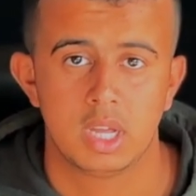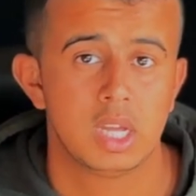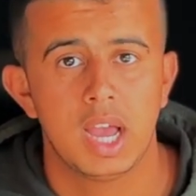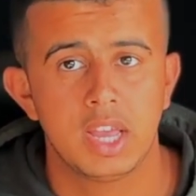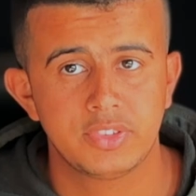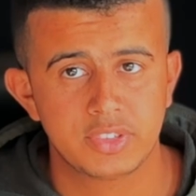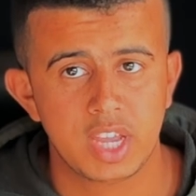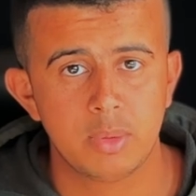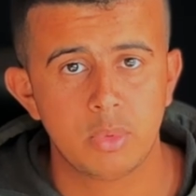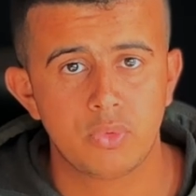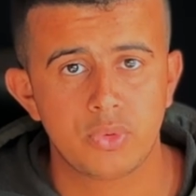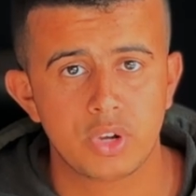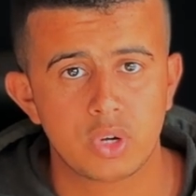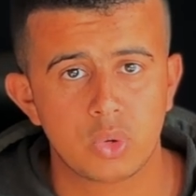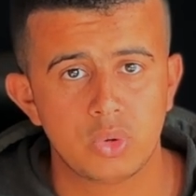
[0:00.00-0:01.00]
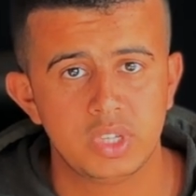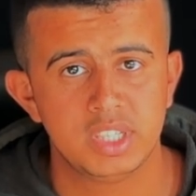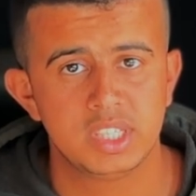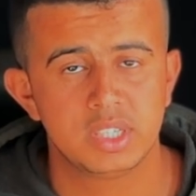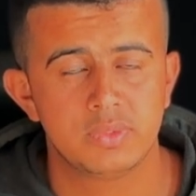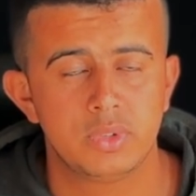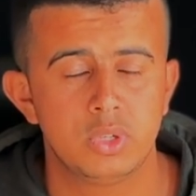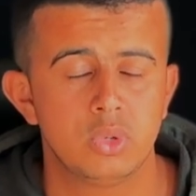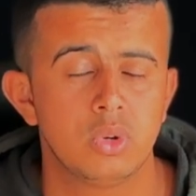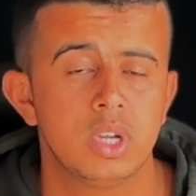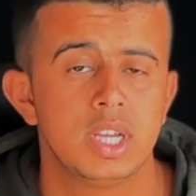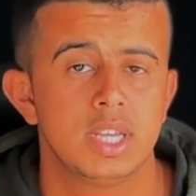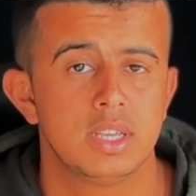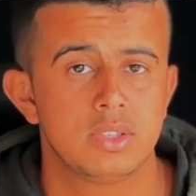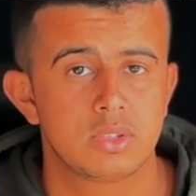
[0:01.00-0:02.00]
At time of recording this video,
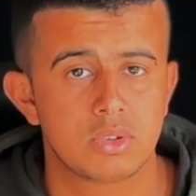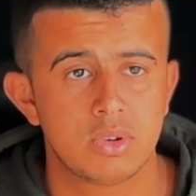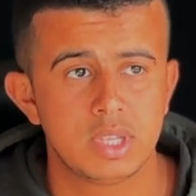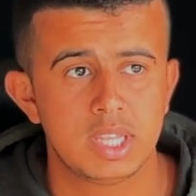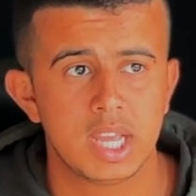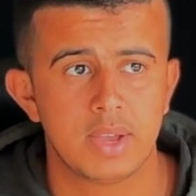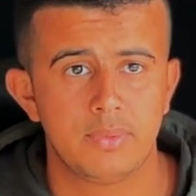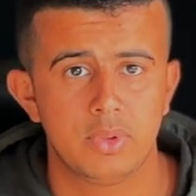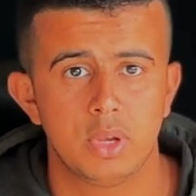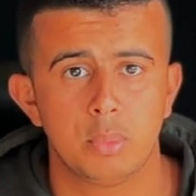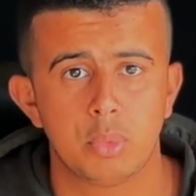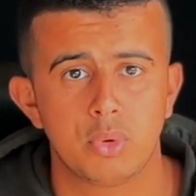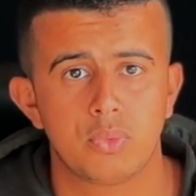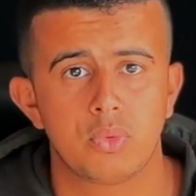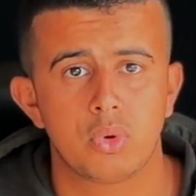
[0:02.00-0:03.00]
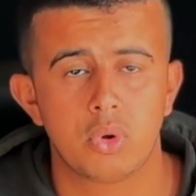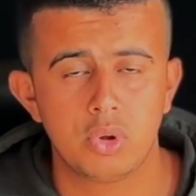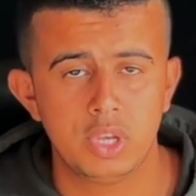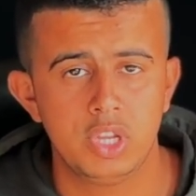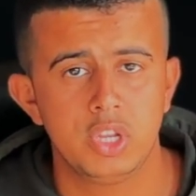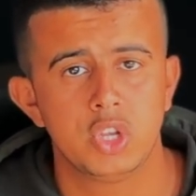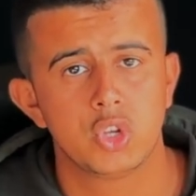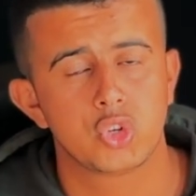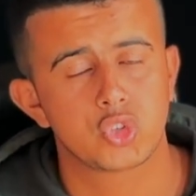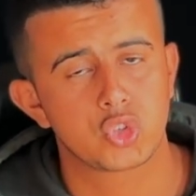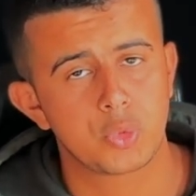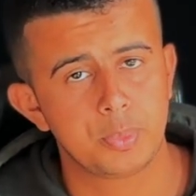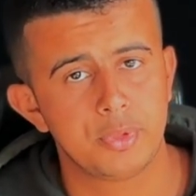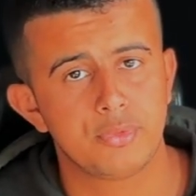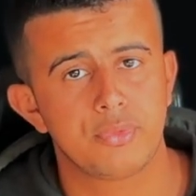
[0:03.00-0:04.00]
it's currently available for only
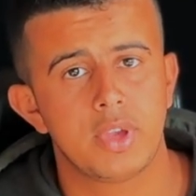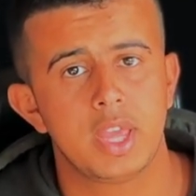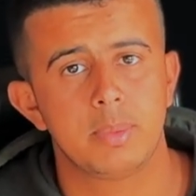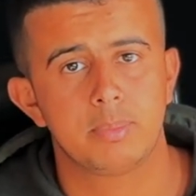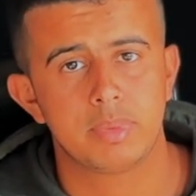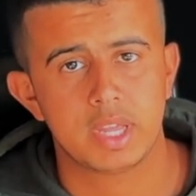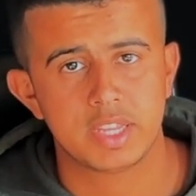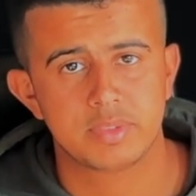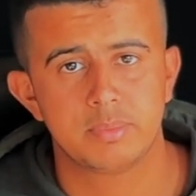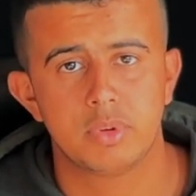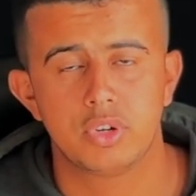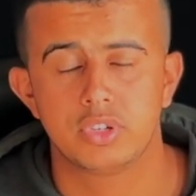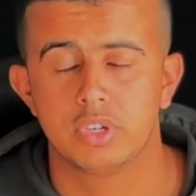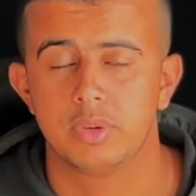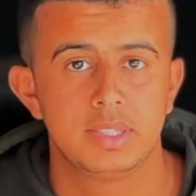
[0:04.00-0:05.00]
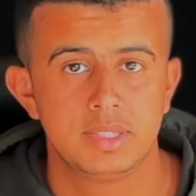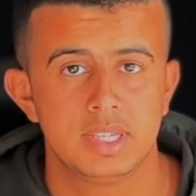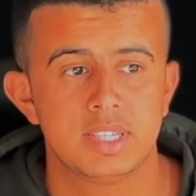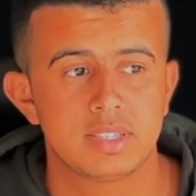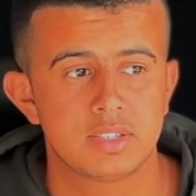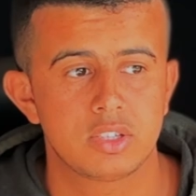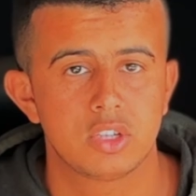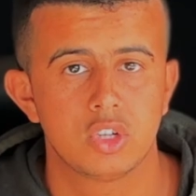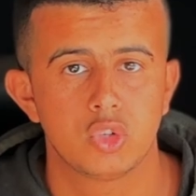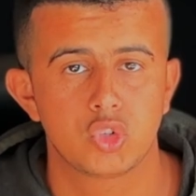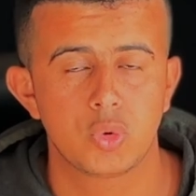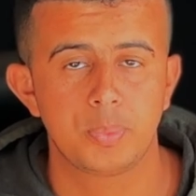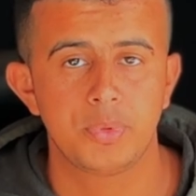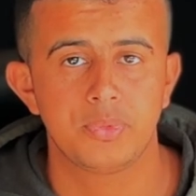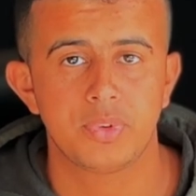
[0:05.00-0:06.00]
Shopify Plus version. This
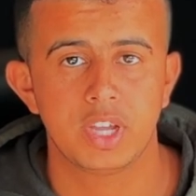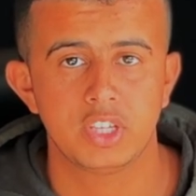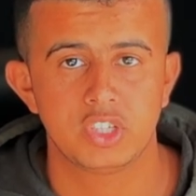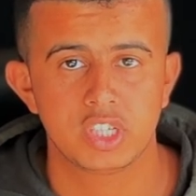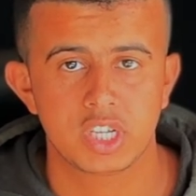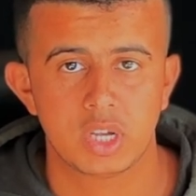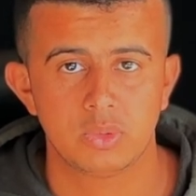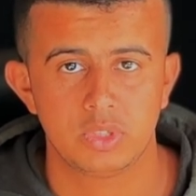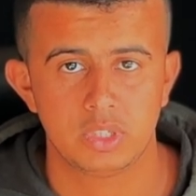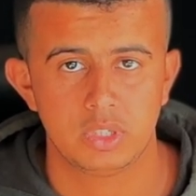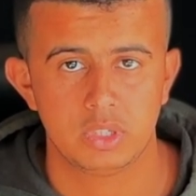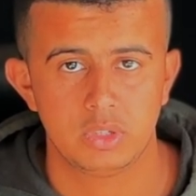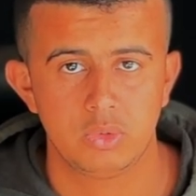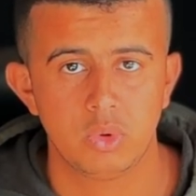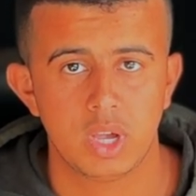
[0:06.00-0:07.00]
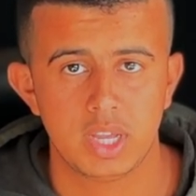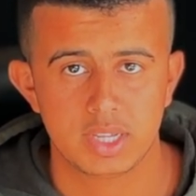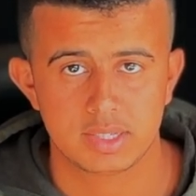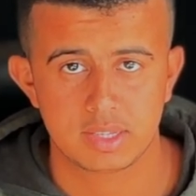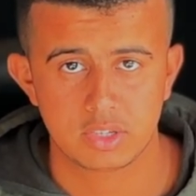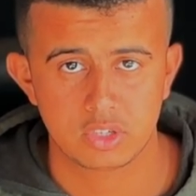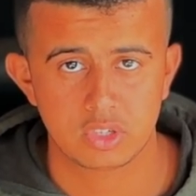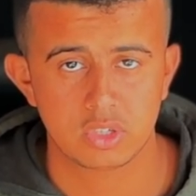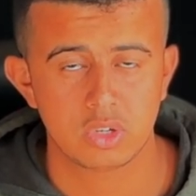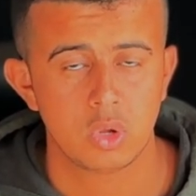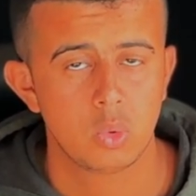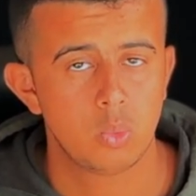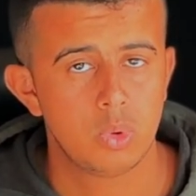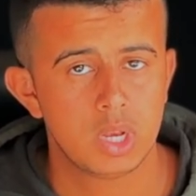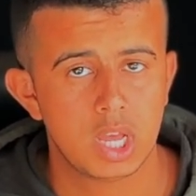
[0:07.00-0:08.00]
Shopify Checkout UI extension
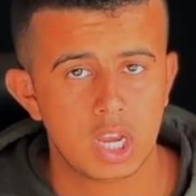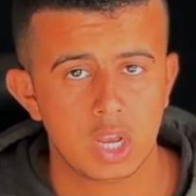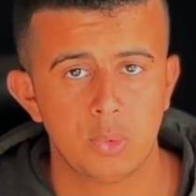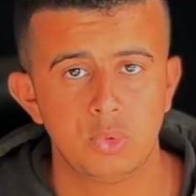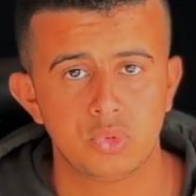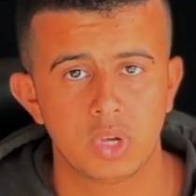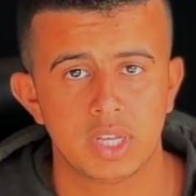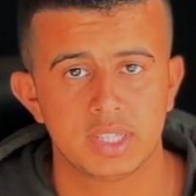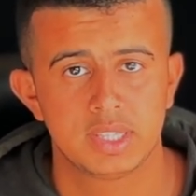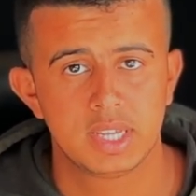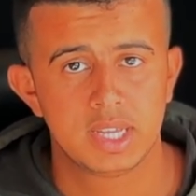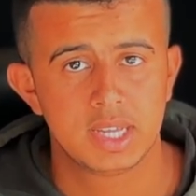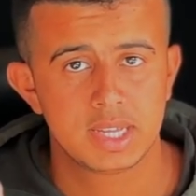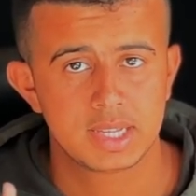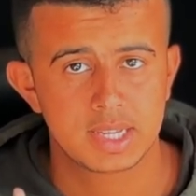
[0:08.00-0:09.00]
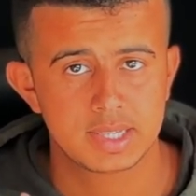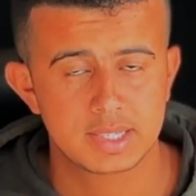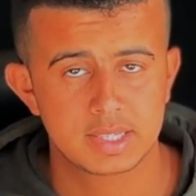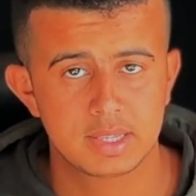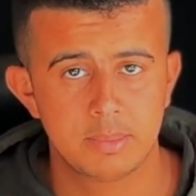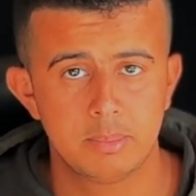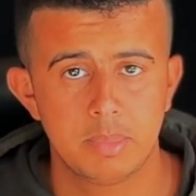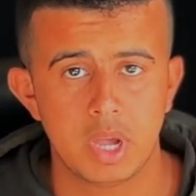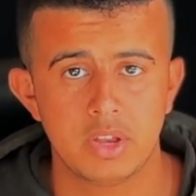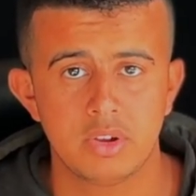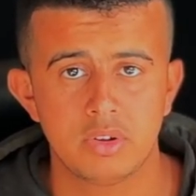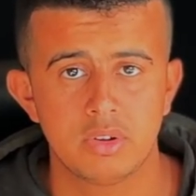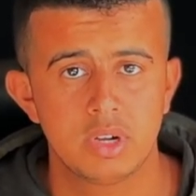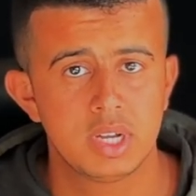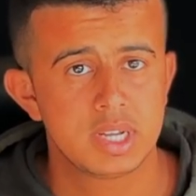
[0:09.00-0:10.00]
will allow you to add custom
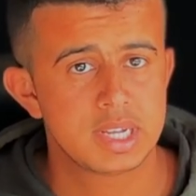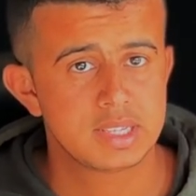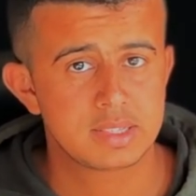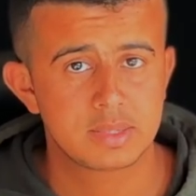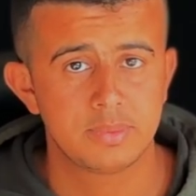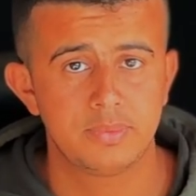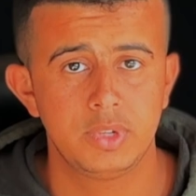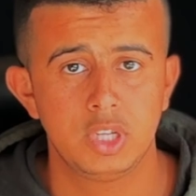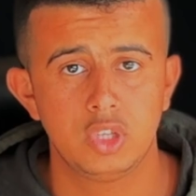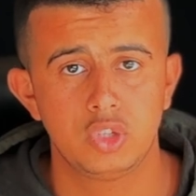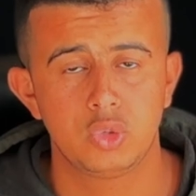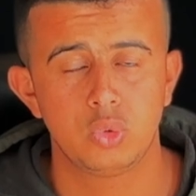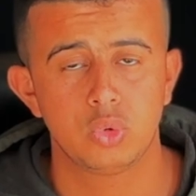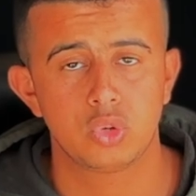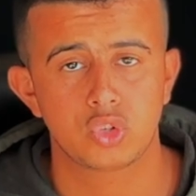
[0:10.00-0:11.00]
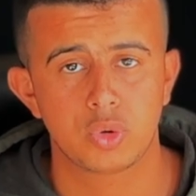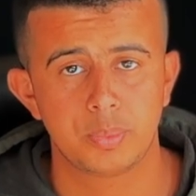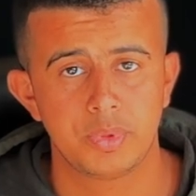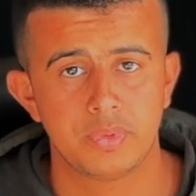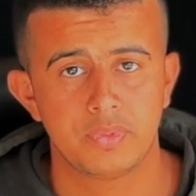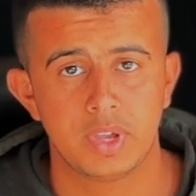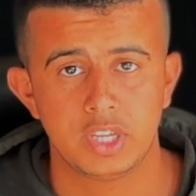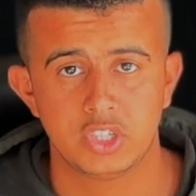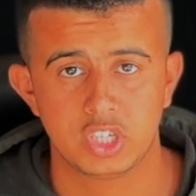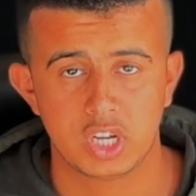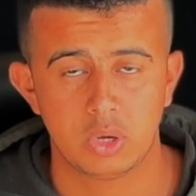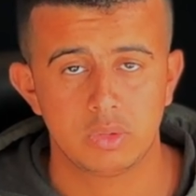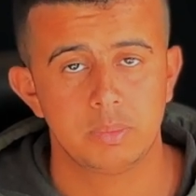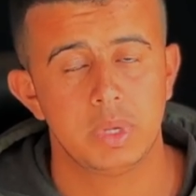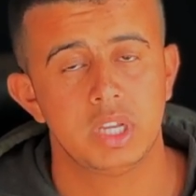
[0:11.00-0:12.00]
banner, custom field to your Shopify
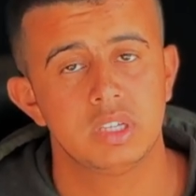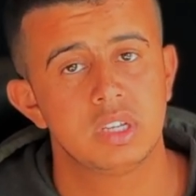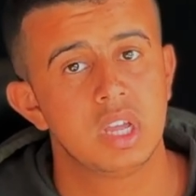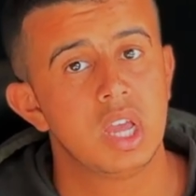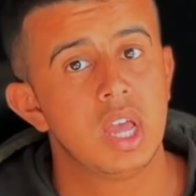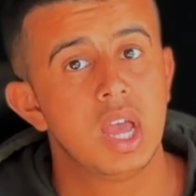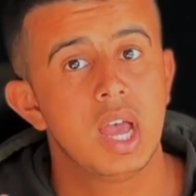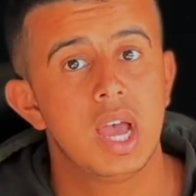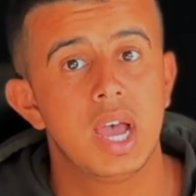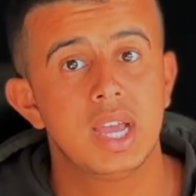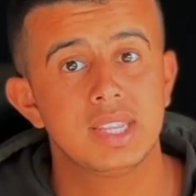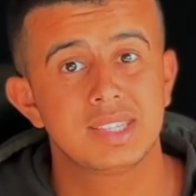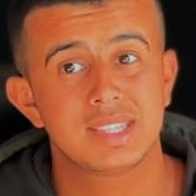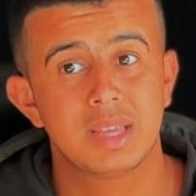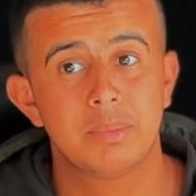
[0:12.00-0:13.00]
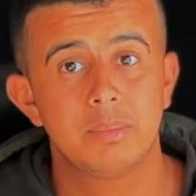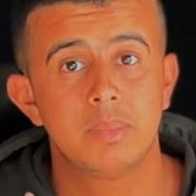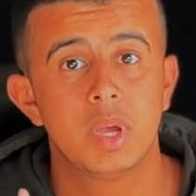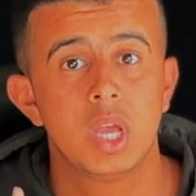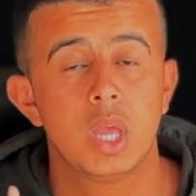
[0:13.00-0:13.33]
checkout page, add some